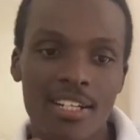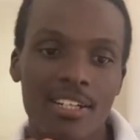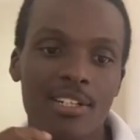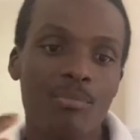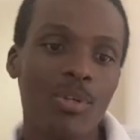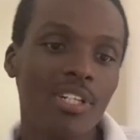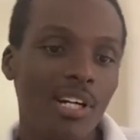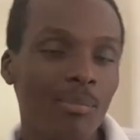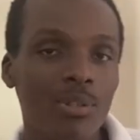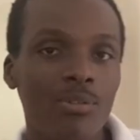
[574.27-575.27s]
Then point
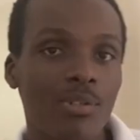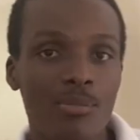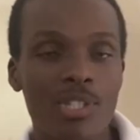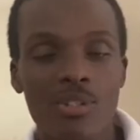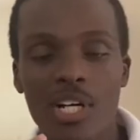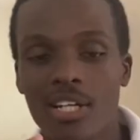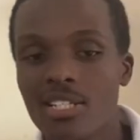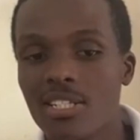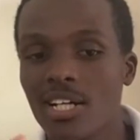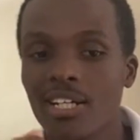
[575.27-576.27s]
number 2 from which you can
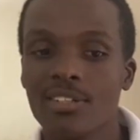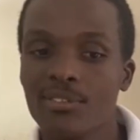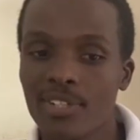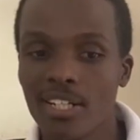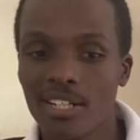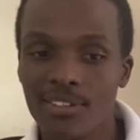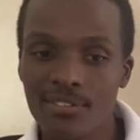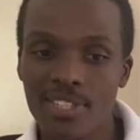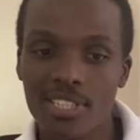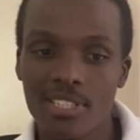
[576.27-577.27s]
easily identify
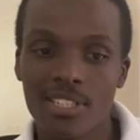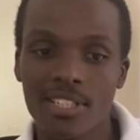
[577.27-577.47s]
catfish